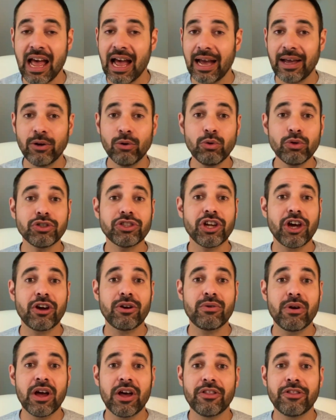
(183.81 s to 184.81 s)
and
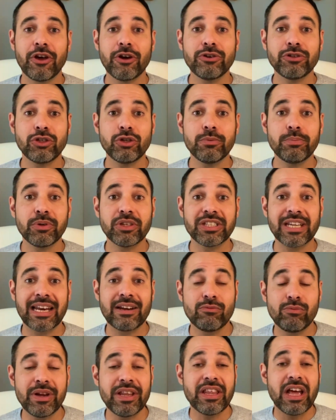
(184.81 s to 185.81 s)
also those who
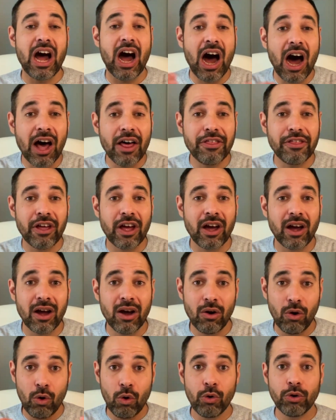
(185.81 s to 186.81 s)
present with
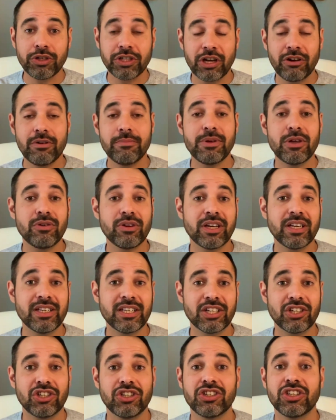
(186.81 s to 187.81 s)
other autoimmune
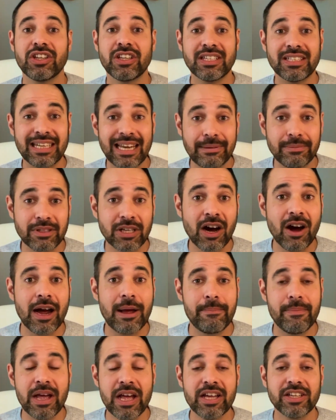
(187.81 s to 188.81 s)
conditions at the same
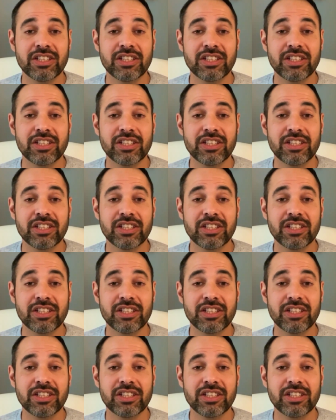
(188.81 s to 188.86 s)
time,